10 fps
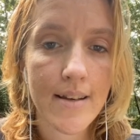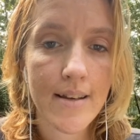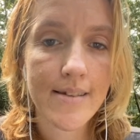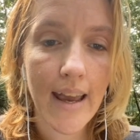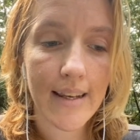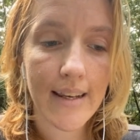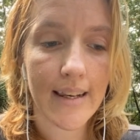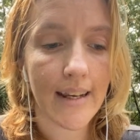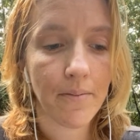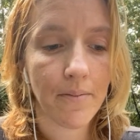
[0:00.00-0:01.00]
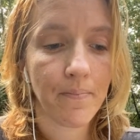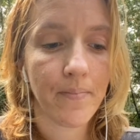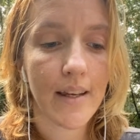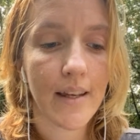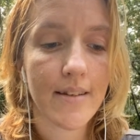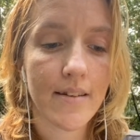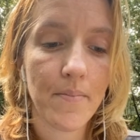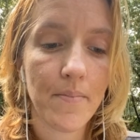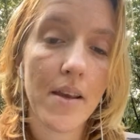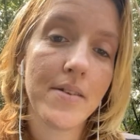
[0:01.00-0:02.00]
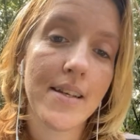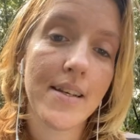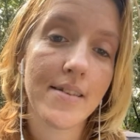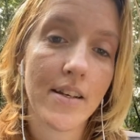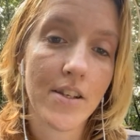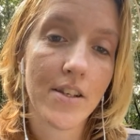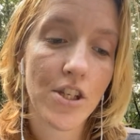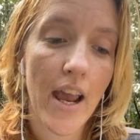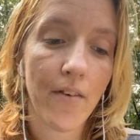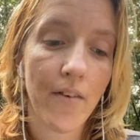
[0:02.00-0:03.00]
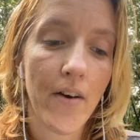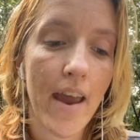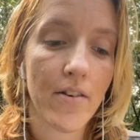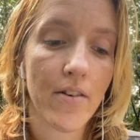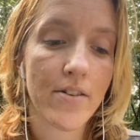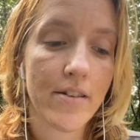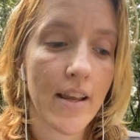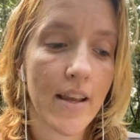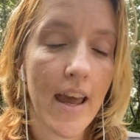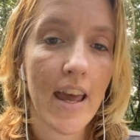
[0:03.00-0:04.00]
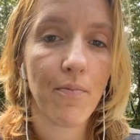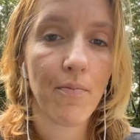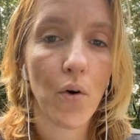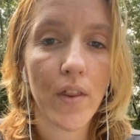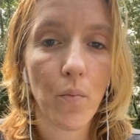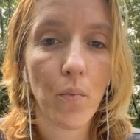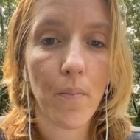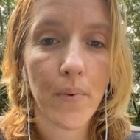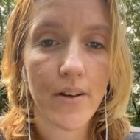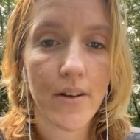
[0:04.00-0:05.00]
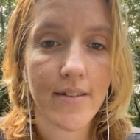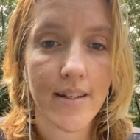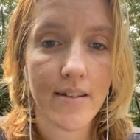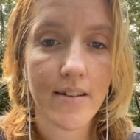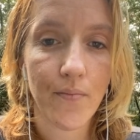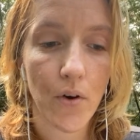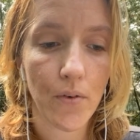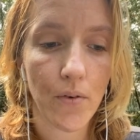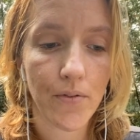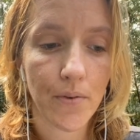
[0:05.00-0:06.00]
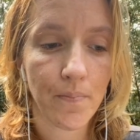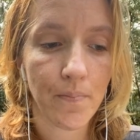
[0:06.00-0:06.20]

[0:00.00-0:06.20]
Secondly, it is sometimes easier to check for errors if more than one person is involved.